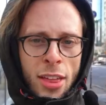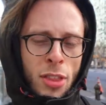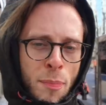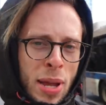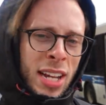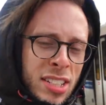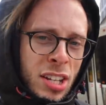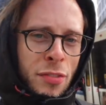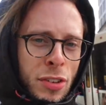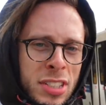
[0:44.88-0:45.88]
And the biggest
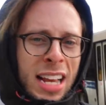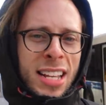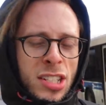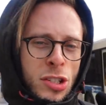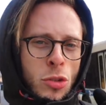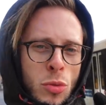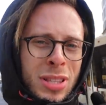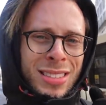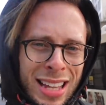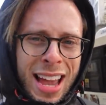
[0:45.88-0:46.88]
difference has to do
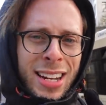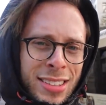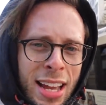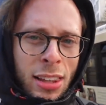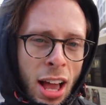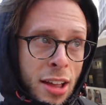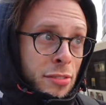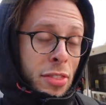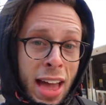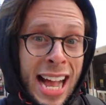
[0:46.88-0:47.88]
with day-to-day life.
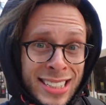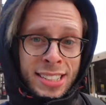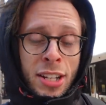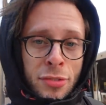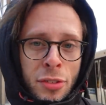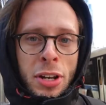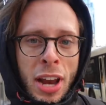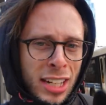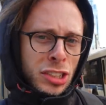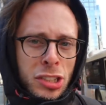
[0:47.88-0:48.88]
That's different,
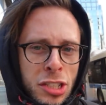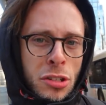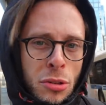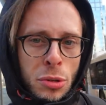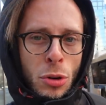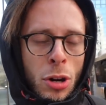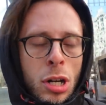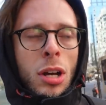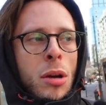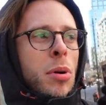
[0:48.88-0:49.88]
not just in New
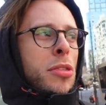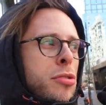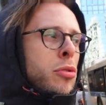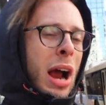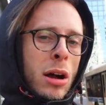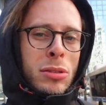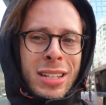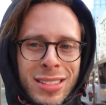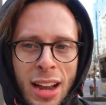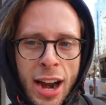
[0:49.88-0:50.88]
York, but throughout
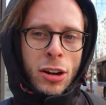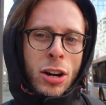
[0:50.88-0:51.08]
the entire